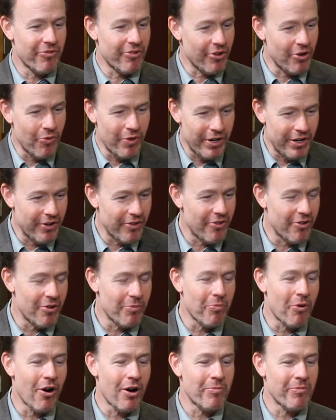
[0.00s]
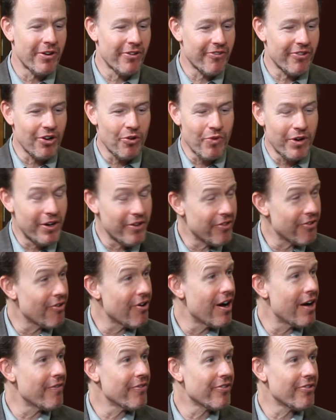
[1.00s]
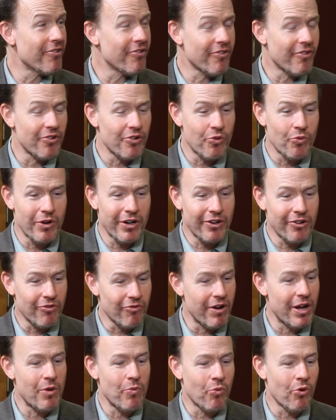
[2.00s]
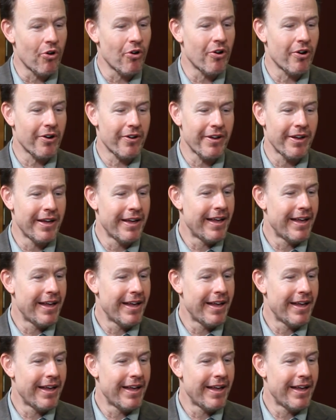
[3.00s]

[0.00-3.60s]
they're going into their departments, they're going into their offices, they're doing great work.